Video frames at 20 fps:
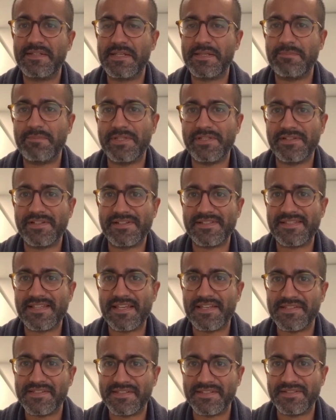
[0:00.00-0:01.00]

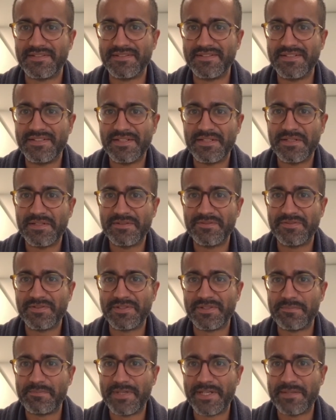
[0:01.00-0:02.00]
immunisation
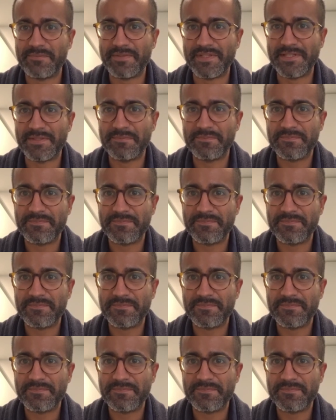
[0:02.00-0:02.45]
for the baby.